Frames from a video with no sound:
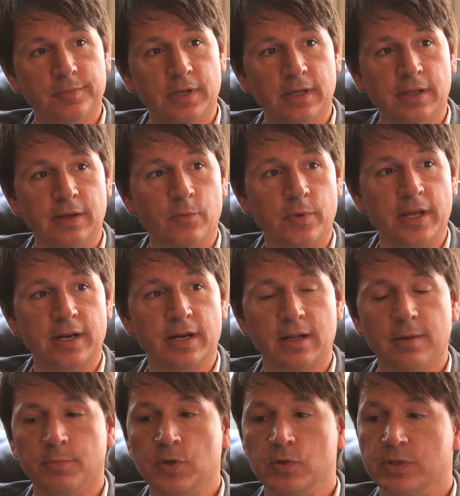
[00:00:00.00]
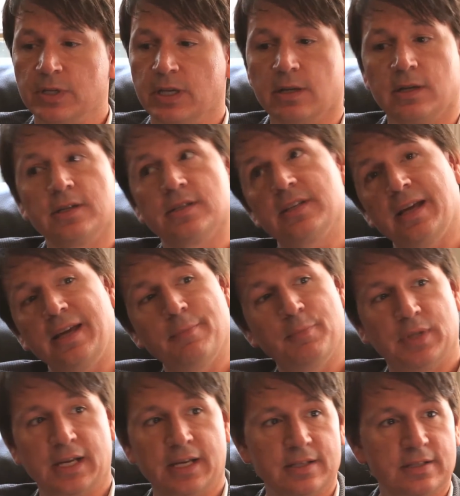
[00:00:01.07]
and then we ended up using it in a second
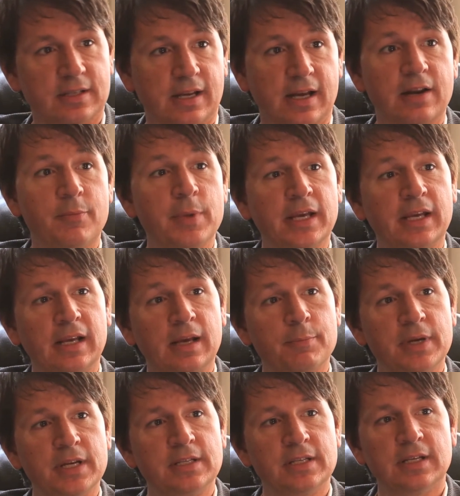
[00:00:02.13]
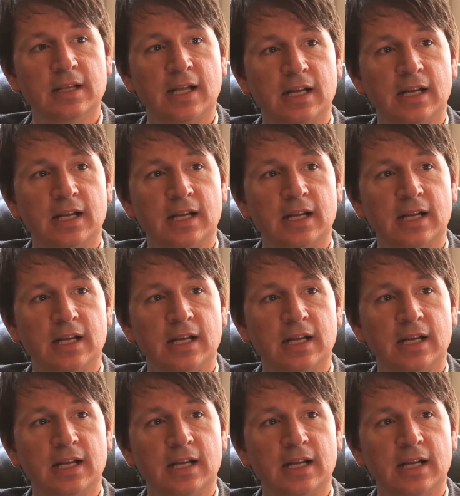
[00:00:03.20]
place and kind of making a big deal